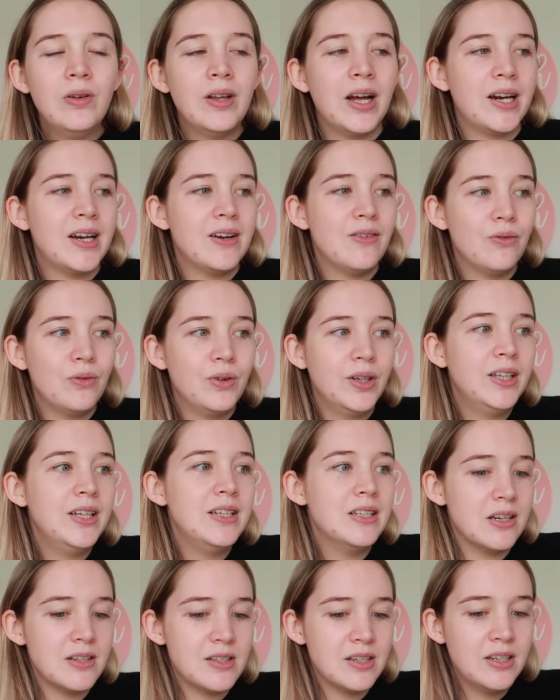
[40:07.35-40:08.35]
Like it really
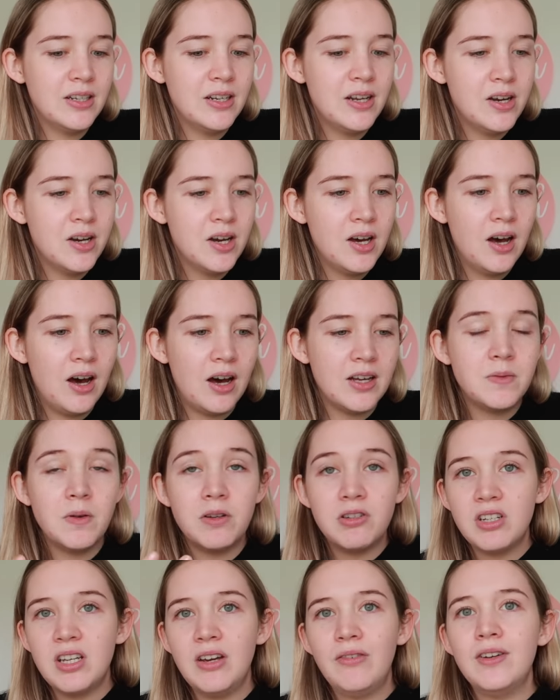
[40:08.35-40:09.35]
doesn't,
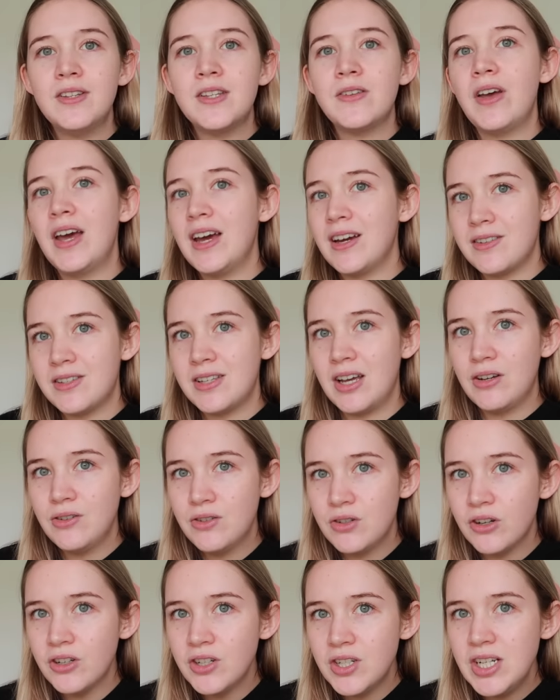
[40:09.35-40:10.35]
especially if it's for XL
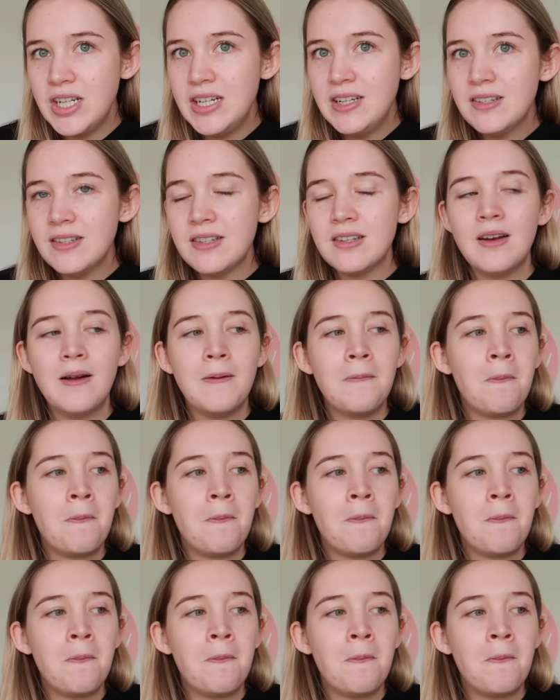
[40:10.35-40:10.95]
scrunchies.